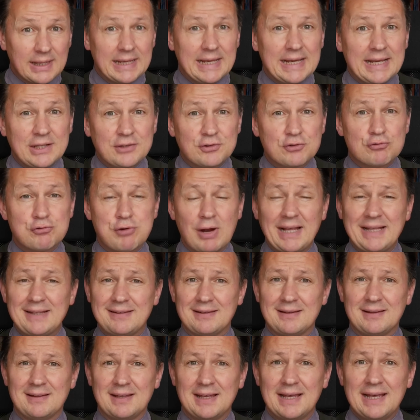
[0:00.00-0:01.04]
It's
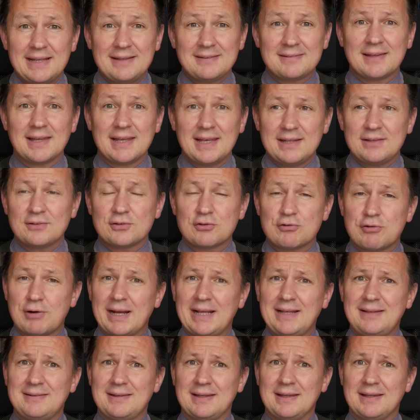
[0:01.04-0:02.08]
crazy. It's
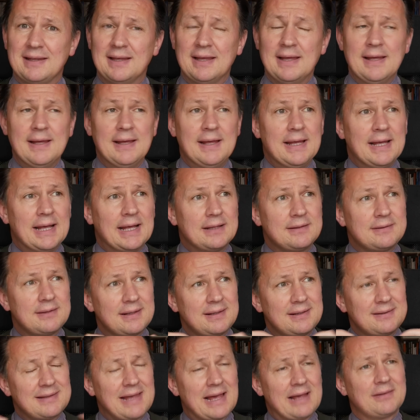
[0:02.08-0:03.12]
crazy. And so
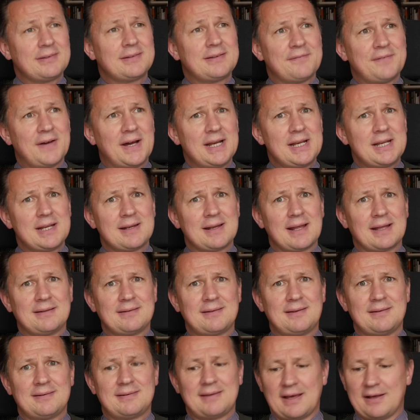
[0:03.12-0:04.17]
this house divided against
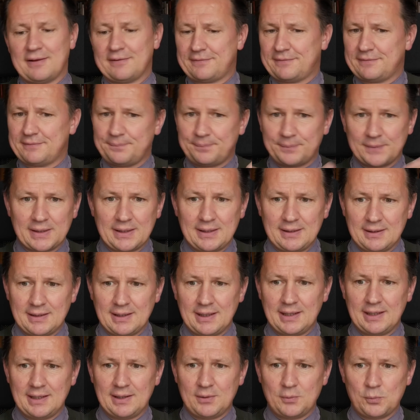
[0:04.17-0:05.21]
itself
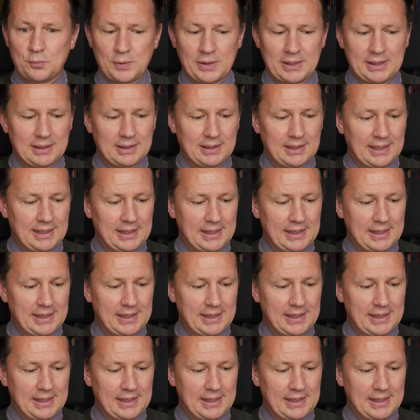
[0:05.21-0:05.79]
will